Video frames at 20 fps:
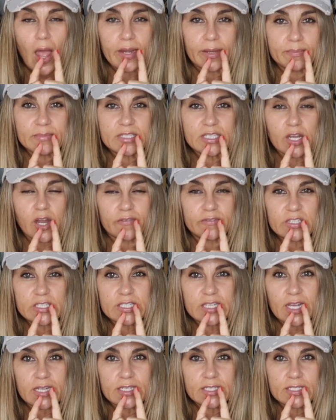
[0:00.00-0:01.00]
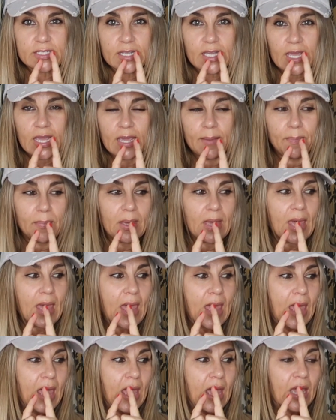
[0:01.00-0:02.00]
items that I've decided to keep,
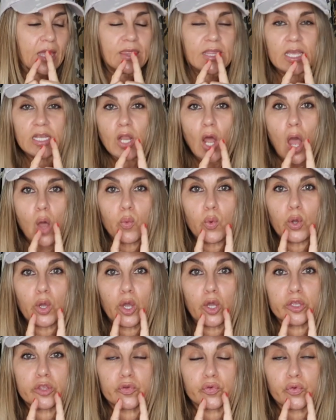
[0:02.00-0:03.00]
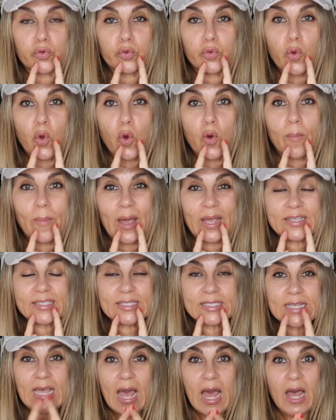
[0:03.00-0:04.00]
and then I will go through all my
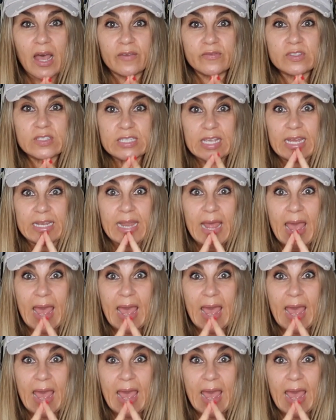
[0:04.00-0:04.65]
scarves and